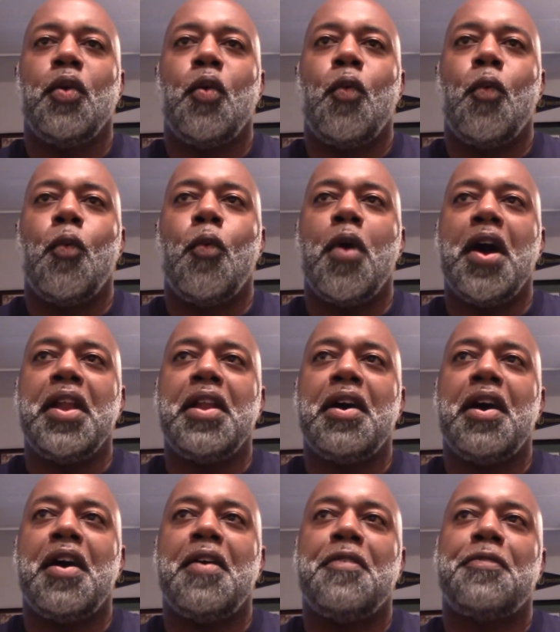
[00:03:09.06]
one
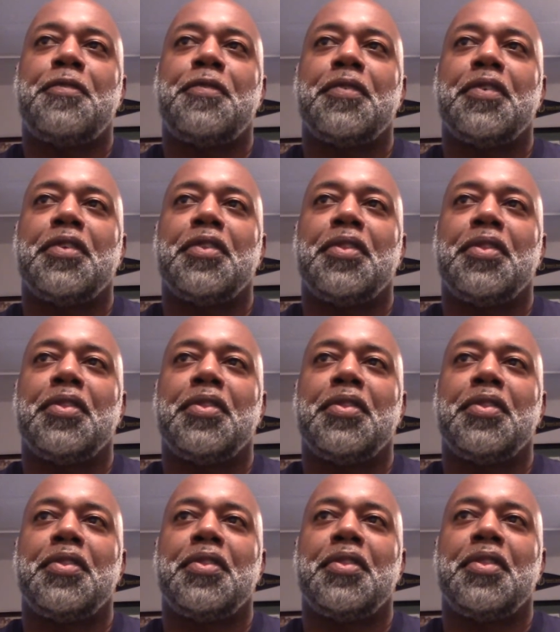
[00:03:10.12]
of
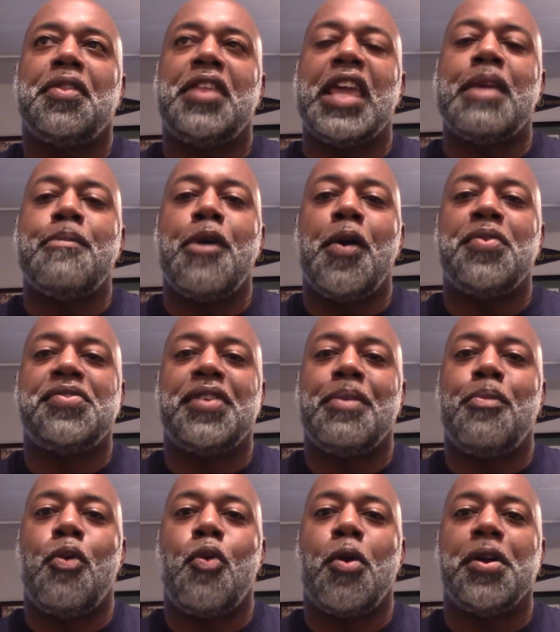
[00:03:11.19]
the most
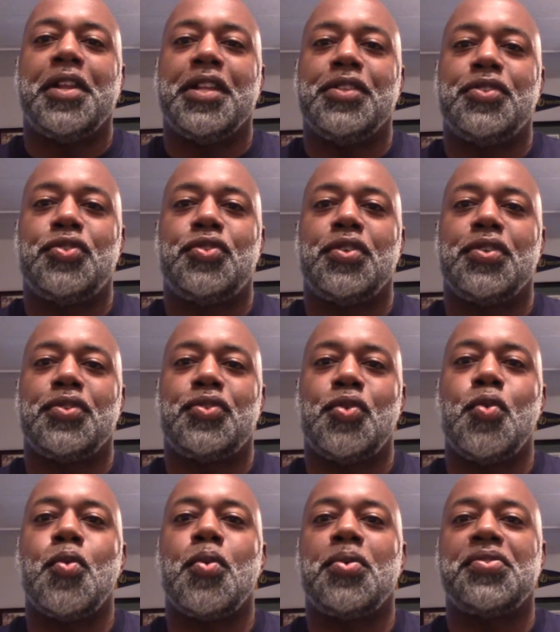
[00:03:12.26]
important
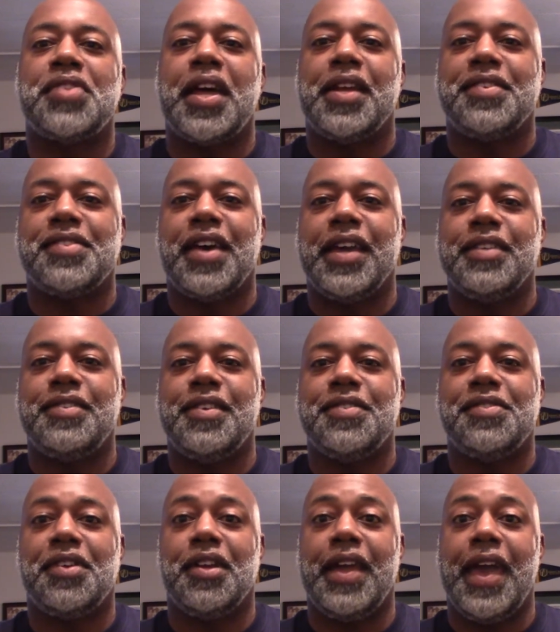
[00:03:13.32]
tools that a
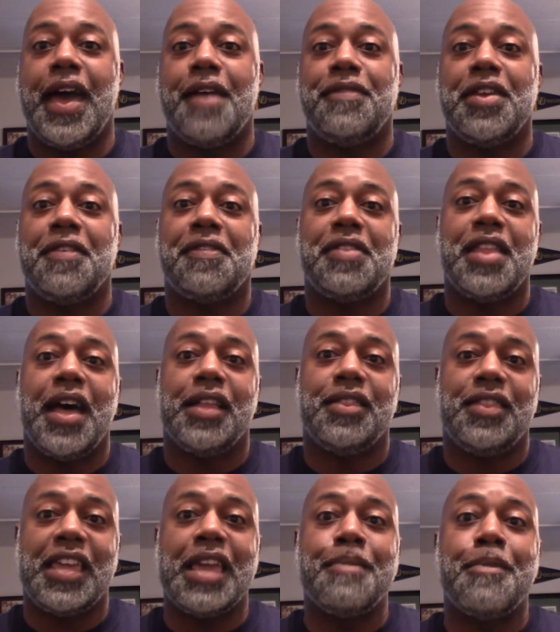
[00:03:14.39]
scientist could have, if not
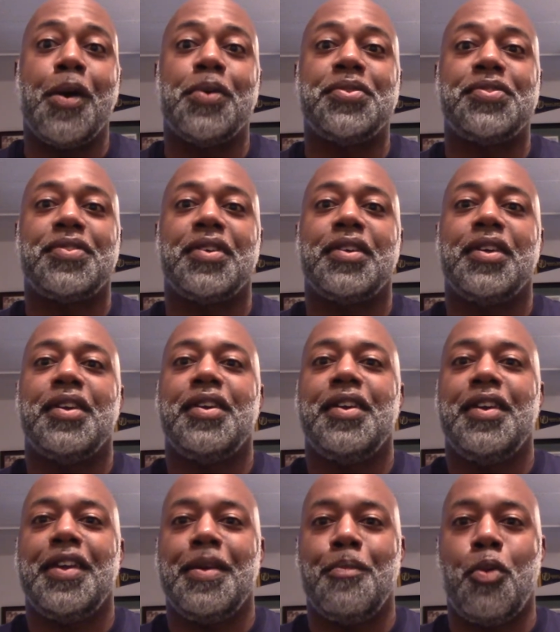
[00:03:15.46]
the most
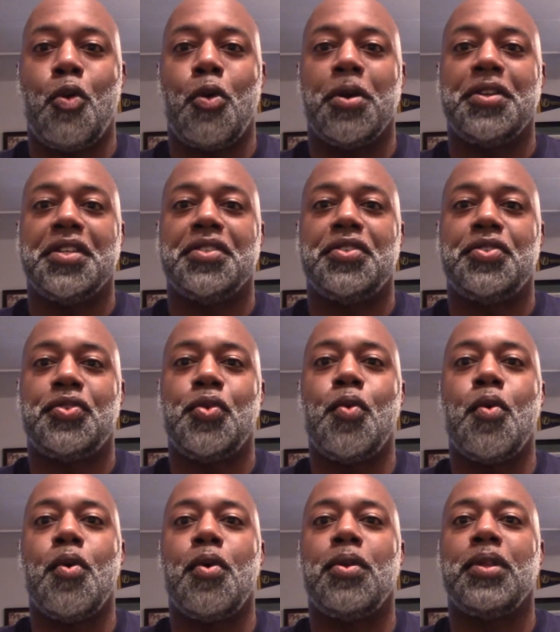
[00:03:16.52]
important
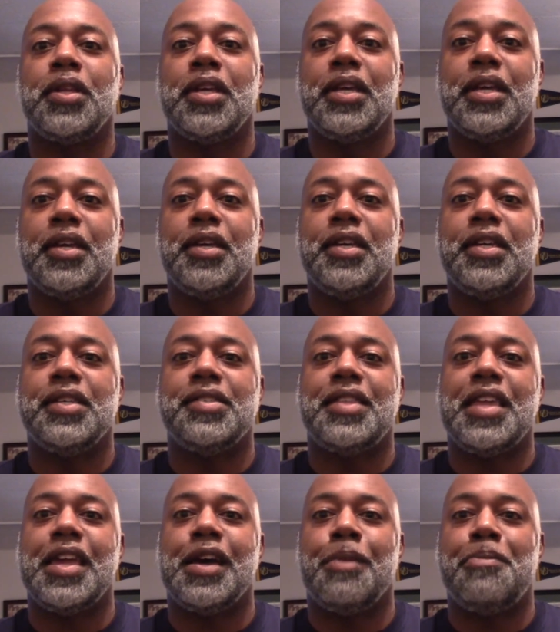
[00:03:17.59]
tool, is
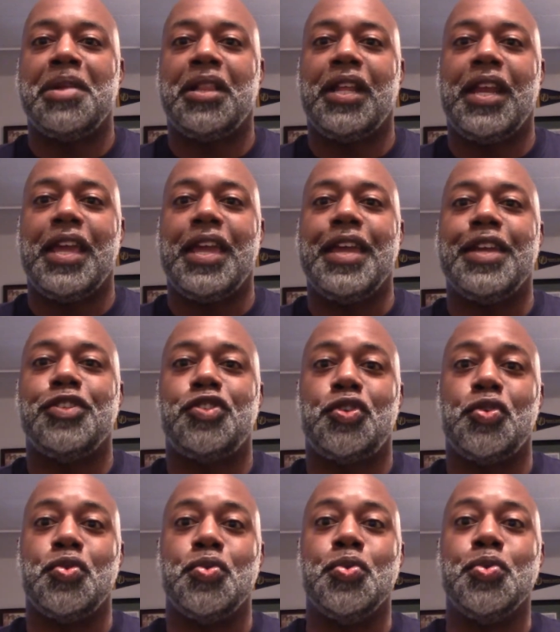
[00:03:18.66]
the ability
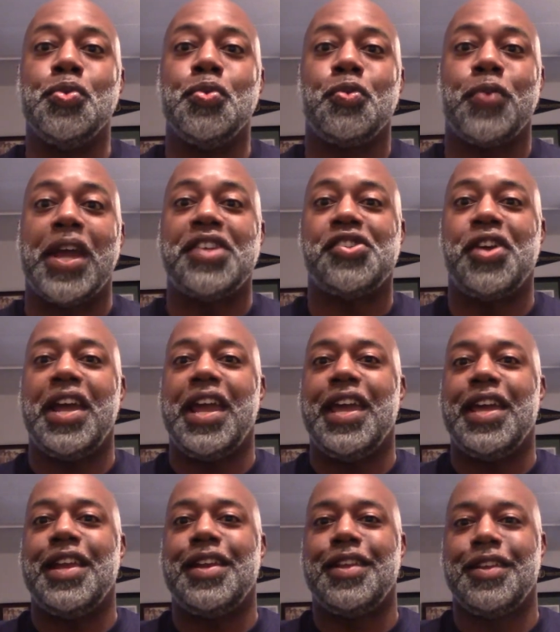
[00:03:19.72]
to raise your
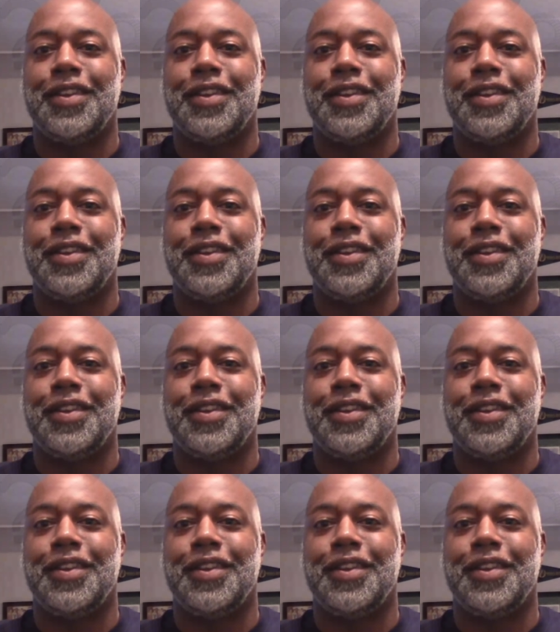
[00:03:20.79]
hand